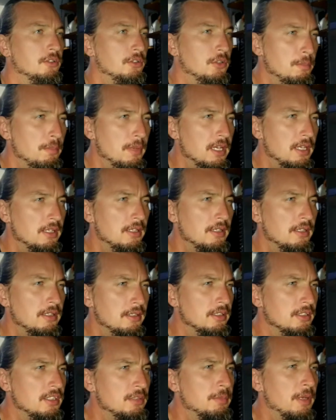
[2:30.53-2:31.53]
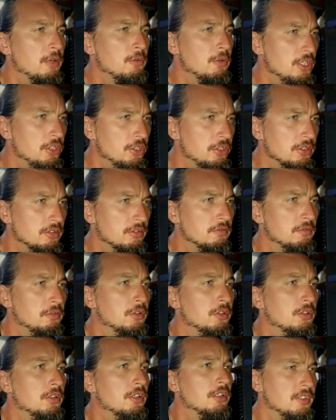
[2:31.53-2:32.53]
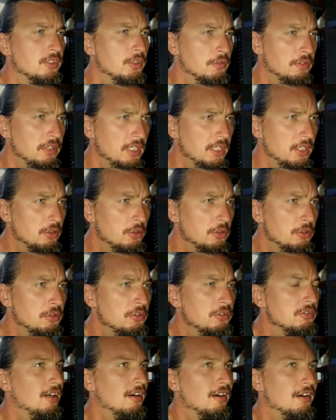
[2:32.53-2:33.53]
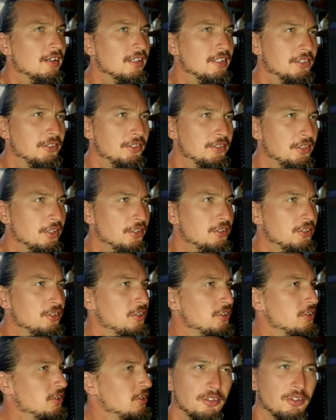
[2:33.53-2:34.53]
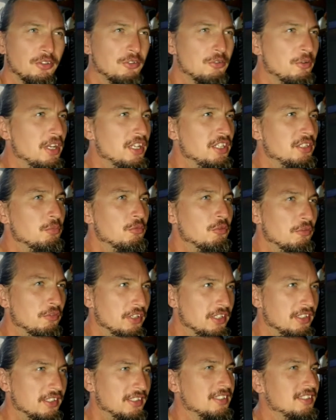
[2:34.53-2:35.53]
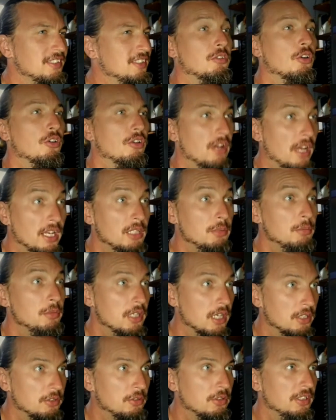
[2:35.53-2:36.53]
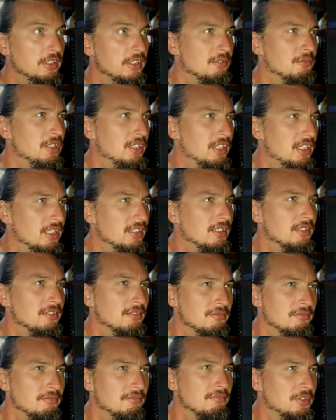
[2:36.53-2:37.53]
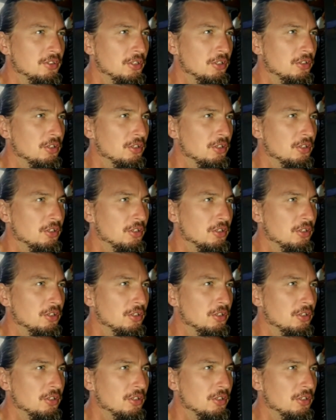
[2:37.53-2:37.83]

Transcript: main inspiration for the video are such great movies, or anime actually. We can talk